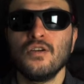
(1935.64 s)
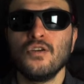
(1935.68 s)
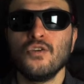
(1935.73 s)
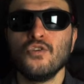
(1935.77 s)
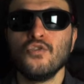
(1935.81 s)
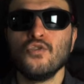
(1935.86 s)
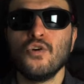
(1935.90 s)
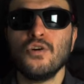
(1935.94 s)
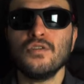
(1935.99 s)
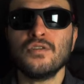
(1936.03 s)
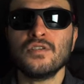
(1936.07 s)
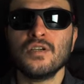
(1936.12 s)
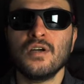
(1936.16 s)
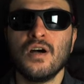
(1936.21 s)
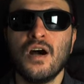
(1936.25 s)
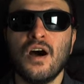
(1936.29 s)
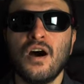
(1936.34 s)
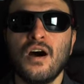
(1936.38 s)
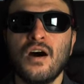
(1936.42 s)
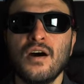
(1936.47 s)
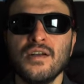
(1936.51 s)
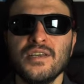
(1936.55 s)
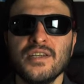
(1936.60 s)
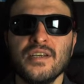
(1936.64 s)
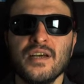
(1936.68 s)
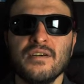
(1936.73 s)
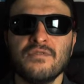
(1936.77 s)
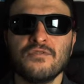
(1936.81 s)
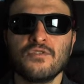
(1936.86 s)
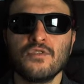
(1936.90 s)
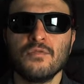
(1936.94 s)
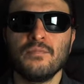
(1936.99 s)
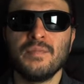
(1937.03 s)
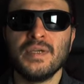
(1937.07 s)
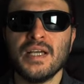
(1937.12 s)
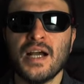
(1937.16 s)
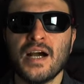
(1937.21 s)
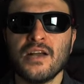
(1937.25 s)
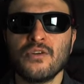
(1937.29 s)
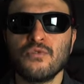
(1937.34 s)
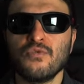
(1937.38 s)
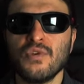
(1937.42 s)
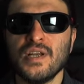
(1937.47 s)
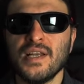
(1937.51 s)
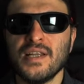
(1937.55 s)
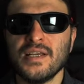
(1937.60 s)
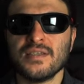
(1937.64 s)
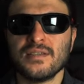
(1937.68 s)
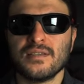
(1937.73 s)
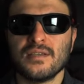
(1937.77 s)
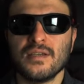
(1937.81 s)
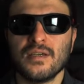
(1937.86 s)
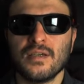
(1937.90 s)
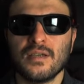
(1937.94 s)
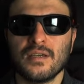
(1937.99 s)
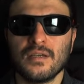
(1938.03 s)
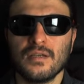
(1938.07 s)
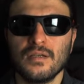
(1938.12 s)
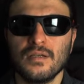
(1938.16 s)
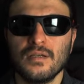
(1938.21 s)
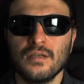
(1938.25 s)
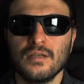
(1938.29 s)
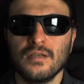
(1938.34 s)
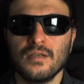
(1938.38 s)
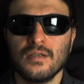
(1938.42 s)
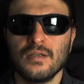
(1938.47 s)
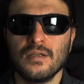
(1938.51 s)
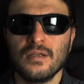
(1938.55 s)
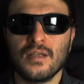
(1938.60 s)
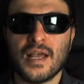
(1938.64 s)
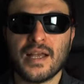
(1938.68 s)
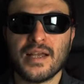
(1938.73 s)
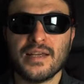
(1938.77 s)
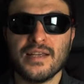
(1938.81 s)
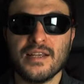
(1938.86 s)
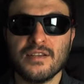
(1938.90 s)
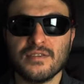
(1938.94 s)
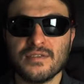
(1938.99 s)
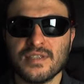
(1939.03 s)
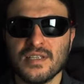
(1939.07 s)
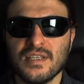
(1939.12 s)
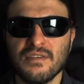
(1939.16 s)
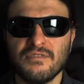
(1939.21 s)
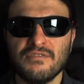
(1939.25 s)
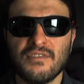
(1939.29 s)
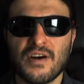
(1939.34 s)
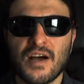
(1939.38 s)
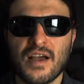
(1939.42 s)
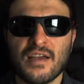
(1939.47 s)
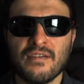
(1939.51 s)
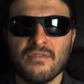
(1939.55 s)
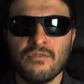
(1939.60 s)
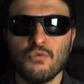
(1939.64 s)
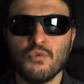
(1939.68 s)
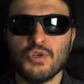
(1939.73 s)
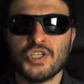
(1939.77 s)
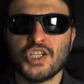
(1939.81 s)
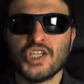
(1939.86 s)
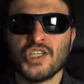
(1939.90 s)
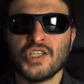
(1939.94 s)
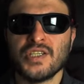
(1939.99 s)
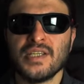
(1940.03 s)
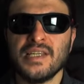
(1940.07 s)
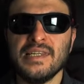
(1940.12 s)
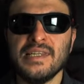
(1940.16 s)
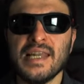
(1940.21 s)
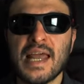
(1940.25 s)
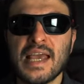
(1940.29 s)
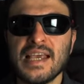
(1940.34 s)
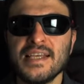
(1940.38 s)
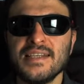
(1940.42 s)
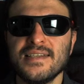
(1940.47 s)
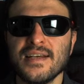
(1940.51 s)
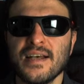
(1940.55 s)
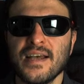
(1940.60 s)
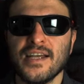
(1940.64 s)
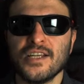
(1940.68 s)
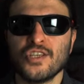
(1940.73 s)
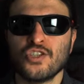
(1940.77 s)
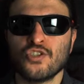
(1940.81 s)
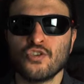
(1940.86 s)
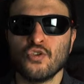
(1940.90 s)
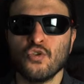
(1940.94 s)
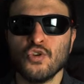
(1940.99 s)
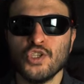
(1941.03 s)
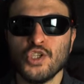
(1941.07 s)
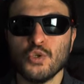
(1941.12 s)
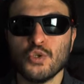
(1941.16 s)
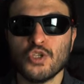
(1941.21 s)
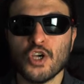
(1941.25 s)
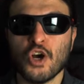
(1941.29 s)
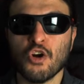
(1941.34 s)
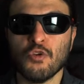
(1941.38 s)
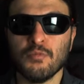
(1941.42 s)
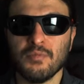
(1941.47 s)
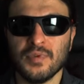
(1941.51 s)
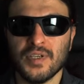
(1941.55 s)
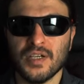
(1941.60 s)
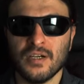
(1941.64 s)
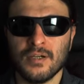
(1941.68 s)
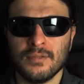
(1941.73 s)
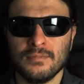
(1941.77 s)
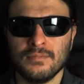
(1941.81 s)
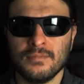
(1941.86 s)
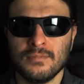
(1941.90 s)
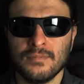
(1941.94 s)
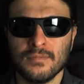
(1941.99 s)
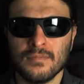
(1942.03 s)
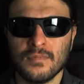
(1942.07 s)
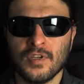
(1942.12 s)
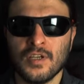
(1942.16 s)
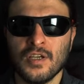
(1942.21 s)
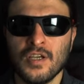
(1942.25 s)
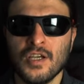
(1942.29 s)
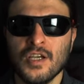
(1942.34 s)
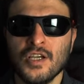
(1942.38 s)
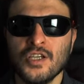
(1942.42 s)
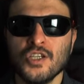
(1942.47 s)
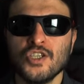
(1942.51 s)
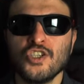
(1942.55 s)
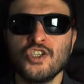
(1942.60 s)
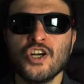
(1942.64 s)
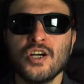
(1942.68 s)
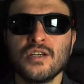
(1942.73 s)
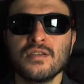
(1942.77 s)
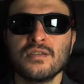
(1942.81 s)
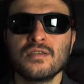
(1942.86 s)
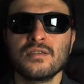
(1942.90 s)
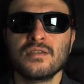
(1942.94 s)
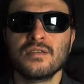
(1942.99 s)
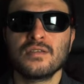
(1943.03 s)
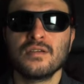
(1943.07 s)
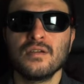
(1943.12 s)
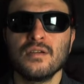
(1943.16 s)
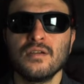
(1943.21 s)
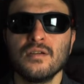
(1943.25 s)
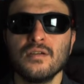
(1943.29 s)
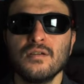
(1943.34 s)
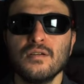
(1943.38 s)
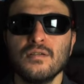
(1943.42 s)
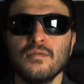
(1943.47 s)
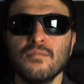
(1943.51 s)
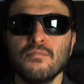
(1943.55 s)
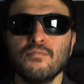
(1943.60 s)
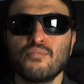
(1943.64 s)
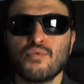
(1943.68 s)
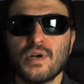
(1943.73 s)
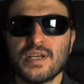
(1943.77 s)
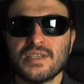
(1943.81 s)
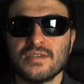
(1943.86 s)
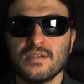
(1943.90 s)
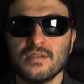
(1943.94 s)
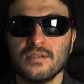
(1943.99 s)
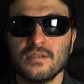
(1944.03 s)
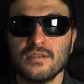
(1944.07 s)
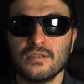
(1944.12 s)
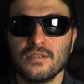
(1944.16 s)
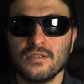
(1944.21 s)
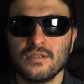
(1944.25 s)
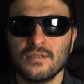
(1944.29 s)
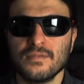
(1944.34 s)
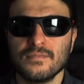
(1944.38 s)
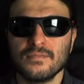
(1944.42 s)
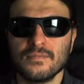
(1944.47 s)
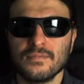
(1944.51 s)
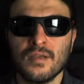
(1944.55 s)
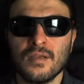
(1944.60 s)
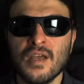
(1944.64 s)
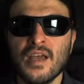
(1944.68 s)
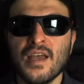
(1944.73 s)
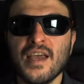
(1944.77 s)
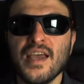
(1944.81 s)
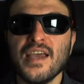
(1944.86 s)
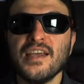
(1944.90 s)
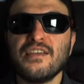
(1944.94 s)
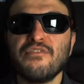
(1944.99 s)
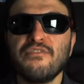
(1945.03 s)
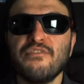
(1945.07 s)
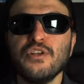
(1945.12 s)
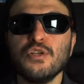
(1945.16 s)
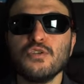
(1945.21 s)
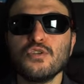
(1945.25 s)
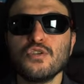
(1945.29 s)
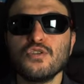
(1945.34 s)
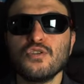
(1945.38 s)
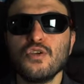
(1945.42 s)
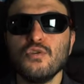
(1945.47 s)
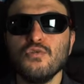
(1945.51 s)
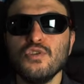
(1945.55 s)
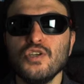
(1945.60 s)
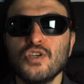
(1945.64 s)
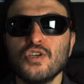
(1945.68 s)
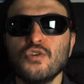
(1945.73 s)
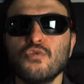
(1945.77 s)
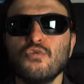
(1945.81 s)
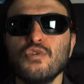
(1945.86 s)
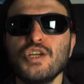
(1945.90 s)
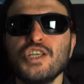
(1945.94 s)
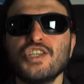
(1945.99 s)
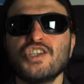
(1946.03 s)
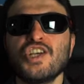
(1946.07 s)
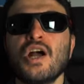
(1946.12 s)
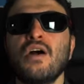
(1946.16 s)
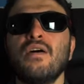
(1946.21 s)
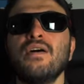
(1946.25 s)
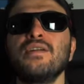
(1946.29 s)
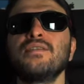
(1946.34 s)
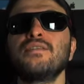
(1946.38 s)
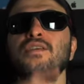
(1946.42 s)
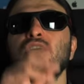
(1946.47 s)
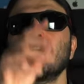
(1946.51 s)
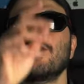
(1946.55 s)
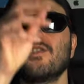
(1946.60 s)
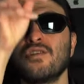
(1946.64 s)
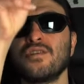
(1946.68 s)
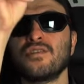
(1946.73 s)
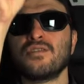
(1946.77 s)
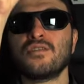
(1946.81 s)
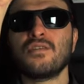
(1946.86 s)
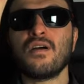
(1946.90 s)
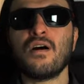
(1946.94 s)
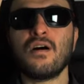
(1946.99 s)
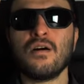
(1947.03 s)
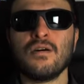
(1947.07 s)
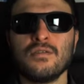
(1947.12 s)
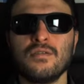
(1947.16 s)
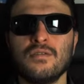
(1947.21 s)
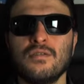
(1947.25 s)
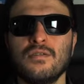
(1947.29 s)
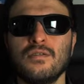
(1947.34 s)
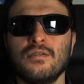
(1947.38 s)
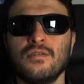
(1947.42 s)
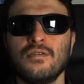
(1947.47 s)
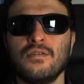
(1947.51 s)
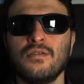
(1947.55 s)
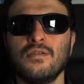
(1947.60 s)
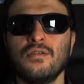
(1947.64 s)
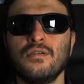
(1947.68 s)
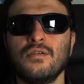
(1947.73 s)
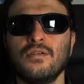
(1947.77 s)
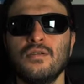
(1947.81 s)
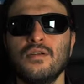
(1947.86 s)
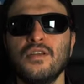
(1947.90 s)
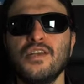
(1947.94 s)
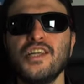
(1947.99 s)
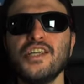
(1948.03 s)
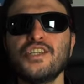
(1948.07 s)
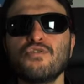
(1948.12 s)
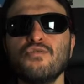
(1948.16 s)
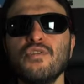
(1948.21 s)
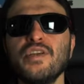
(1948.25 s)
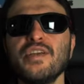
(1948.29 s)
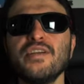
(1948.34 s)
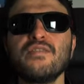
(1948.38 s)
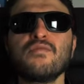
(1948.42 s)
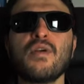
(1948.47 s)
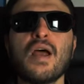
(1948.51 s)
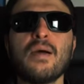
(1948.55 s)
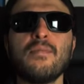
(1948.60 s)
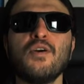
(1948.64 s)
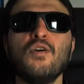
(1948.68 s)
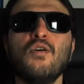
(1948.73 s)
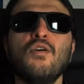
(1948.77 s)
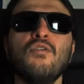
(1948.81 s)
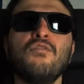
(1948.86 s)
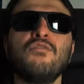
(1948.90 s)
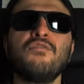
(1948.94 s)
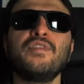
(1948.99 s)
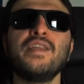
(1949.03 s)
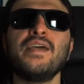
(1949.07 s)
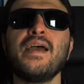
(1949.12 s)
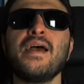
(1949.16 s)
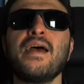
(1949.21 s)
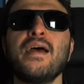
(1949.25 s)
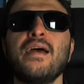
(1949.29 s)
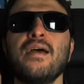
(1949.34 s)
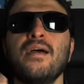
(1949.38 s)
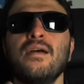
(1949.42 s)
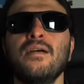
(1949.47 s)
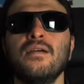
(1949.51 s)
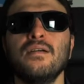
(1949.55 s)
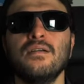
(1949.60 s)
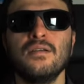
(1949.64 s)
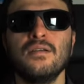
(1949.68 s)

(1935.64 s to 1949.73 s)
Not hard enough to be unrealistic, like an LCD-5, which is laser etched, or Utopia. Just present. It feels as though you can reach out and touch the stars, literally grab it off the air.